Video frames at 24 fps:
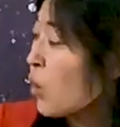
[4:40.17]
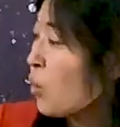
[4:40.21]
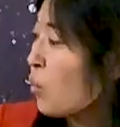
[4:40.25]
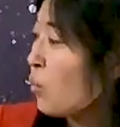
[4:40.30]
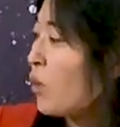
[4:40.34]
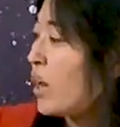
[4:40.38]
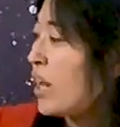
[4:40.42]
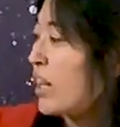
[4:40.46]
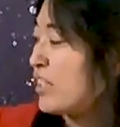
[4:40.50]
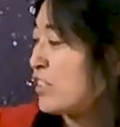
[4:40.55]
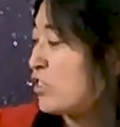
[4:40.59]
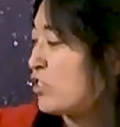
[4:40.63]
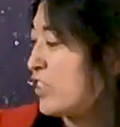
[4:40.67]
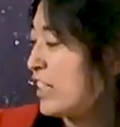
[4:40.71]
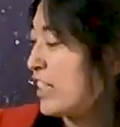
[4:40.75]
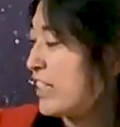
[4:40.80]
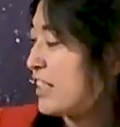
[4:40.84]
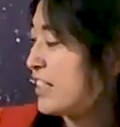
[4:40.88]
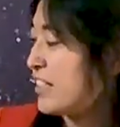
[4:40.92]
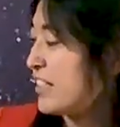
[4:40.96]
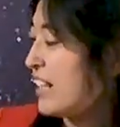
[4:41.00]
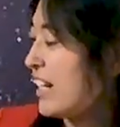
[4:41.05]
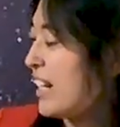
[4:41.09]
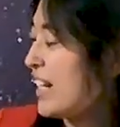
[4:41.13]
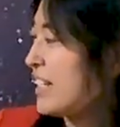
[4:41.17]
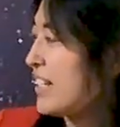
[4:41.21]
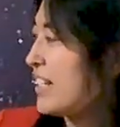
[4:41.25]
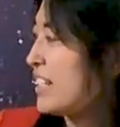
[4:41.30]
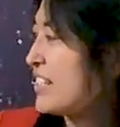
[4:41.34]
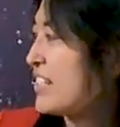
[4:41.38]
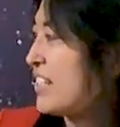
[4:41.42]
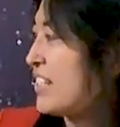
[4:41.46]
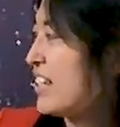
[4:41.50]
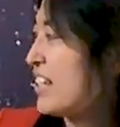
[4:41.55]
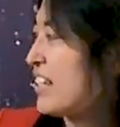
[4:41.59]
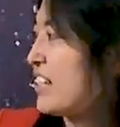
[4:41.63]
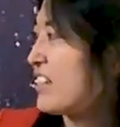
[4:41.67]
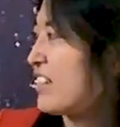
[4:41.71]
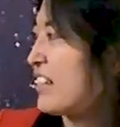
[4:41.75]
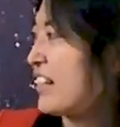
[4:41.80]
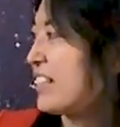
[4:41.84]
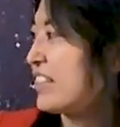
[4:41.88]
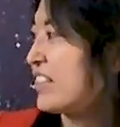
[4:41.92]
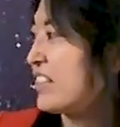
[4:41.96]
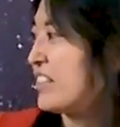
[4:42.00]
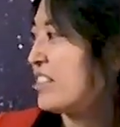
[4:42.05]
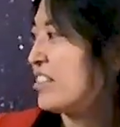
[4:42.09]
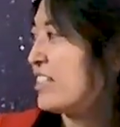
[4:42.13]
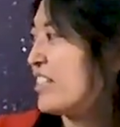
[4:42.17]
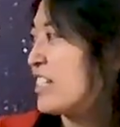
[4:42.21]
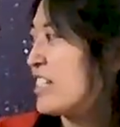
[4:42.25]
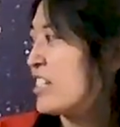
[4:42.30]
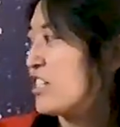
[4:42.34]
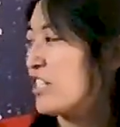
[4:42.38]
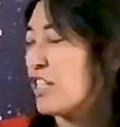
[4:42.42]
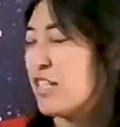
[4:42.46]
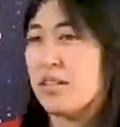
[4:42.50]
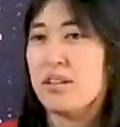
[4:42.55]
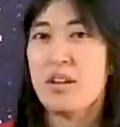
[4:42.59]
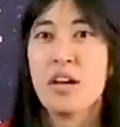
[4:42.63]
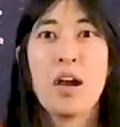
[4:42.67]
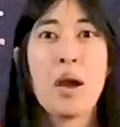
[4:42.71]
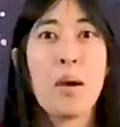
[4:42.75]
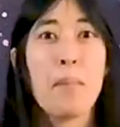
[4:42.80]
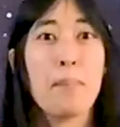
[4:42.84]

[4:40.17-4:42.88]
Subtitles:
Well, trains 9 and 10 are at the station,